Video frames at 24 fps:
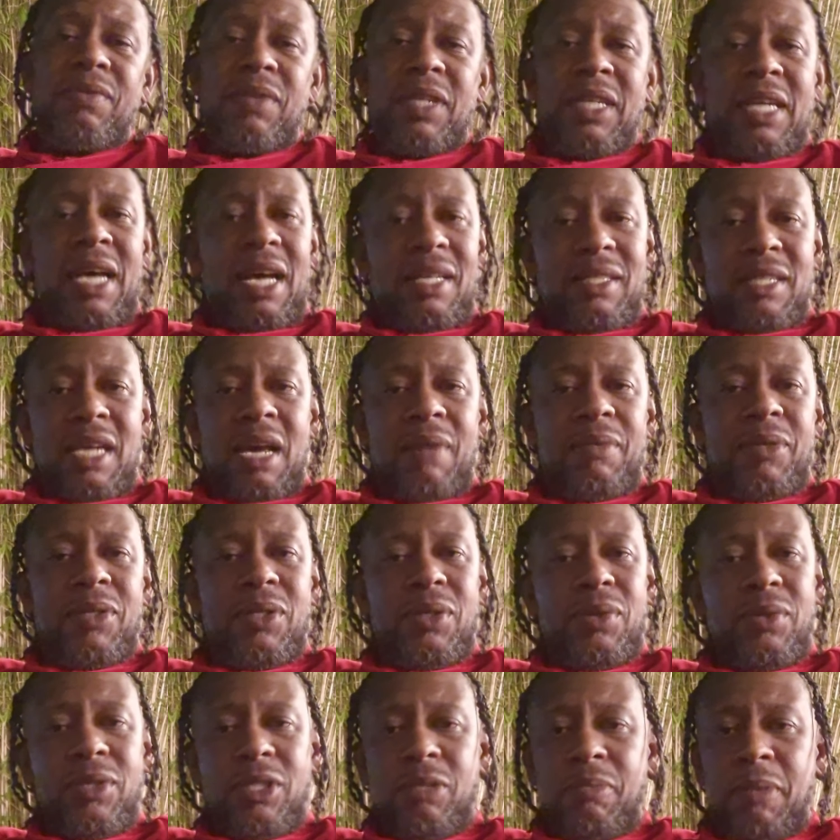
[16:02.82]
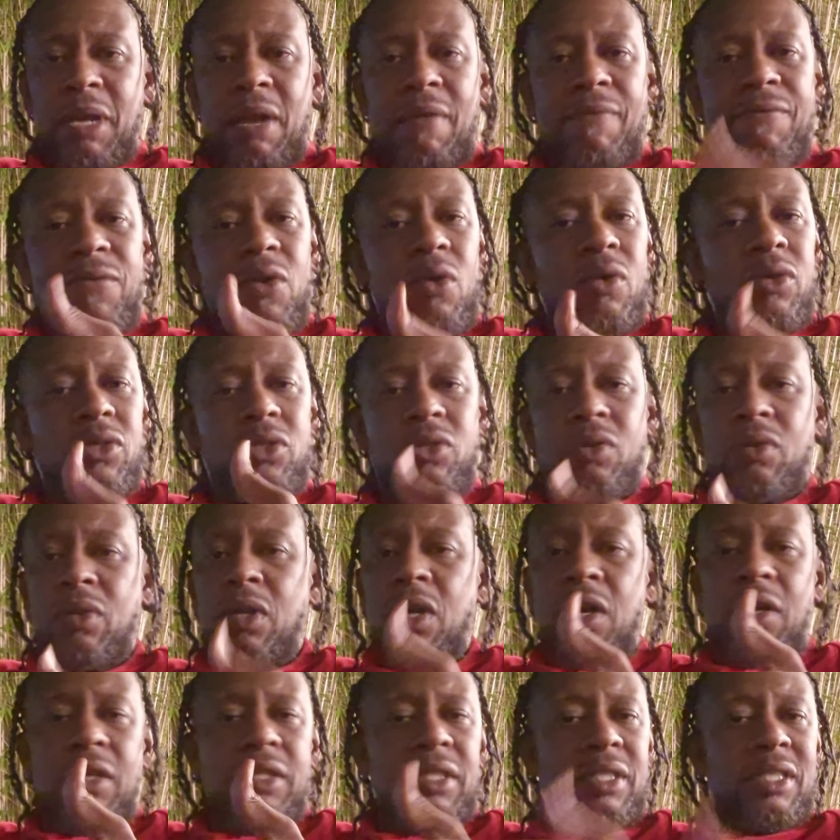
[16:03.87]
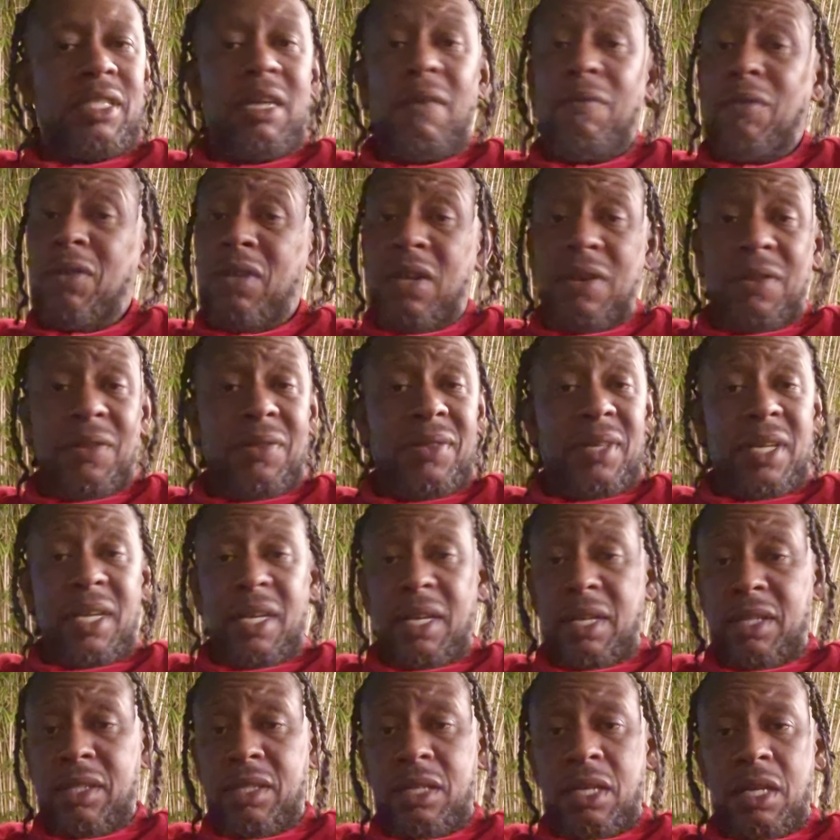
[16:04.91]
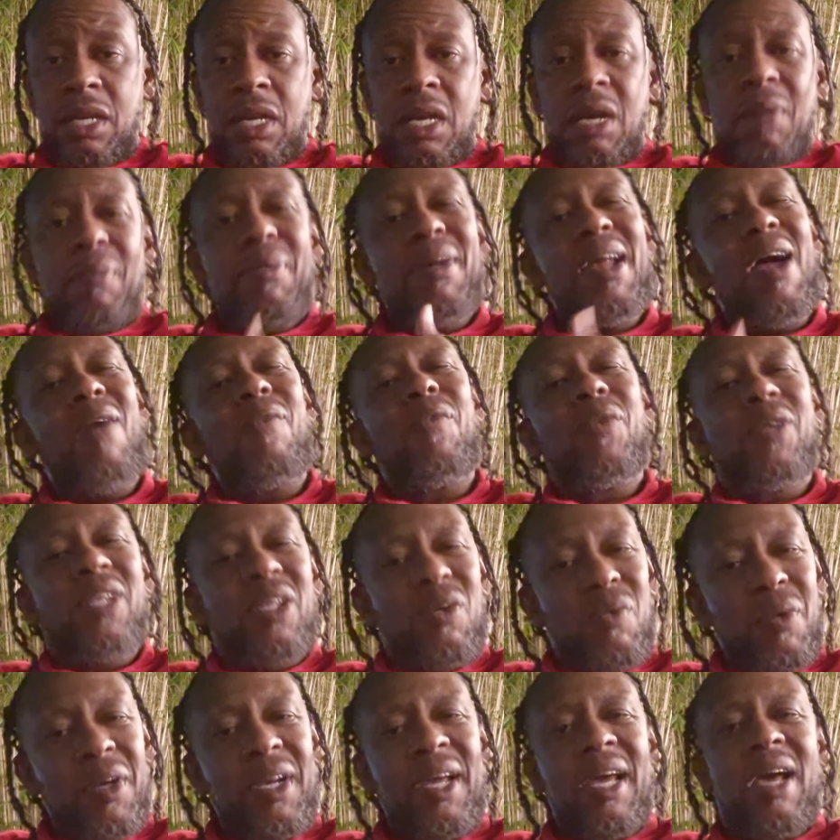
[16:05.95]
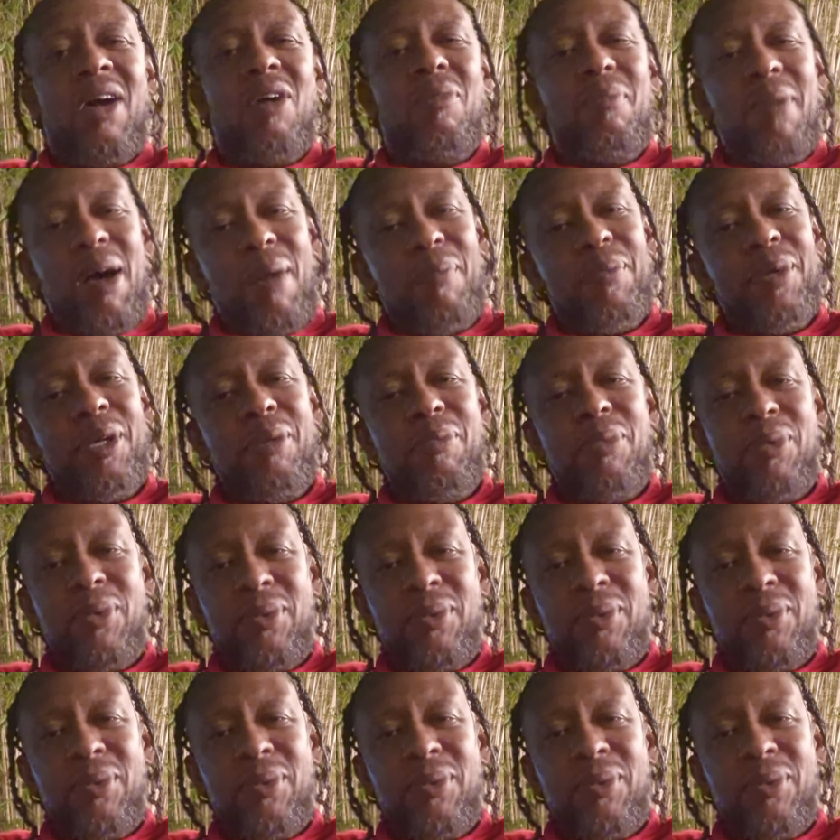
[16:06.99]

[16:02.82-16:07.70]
really got time to do this, man. I'm focused on several other things, but I really want to help my people.